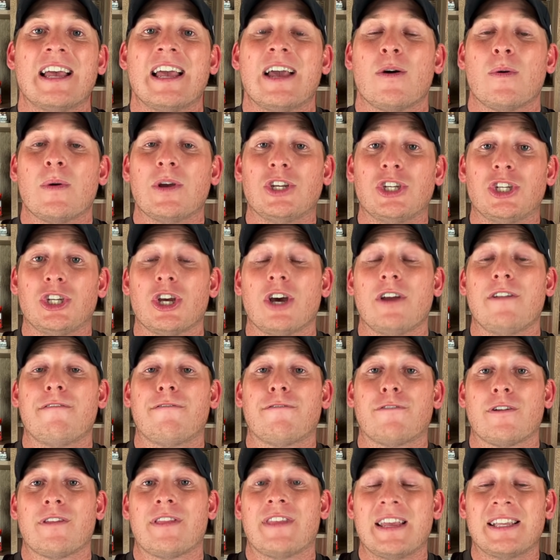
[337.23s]
we should
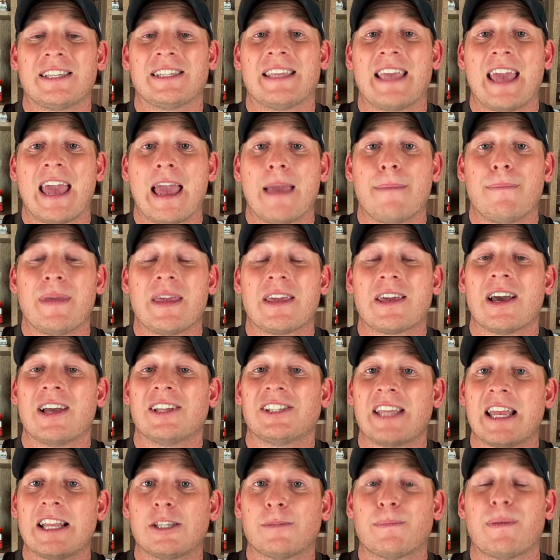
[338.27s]
for this game because
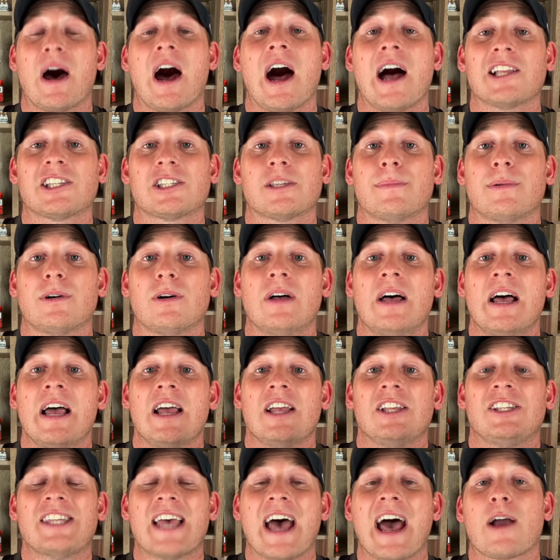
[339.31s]
it's possible
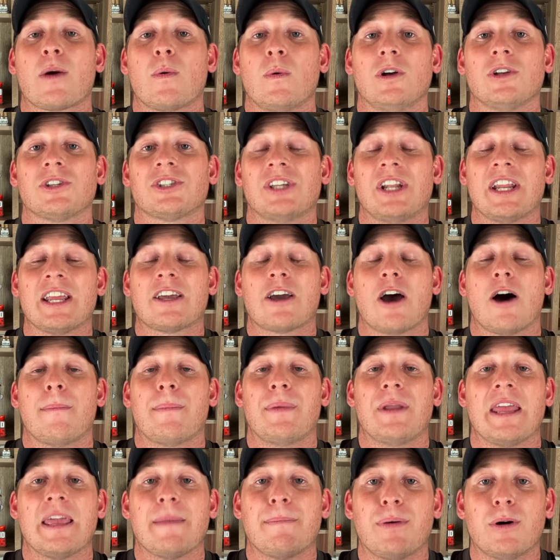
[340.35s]
Zach Wilson and
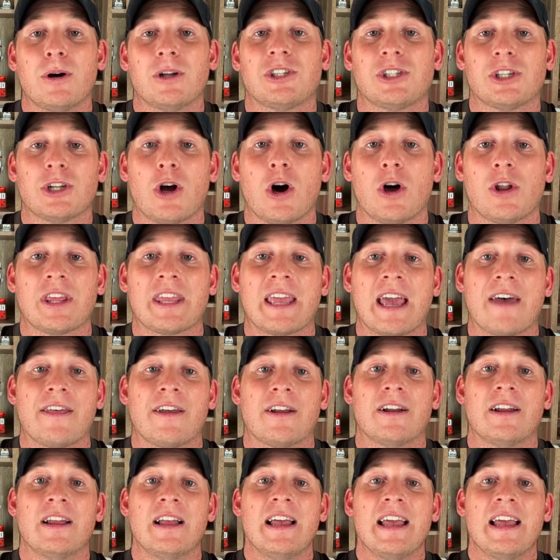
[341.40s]
company puts it all together.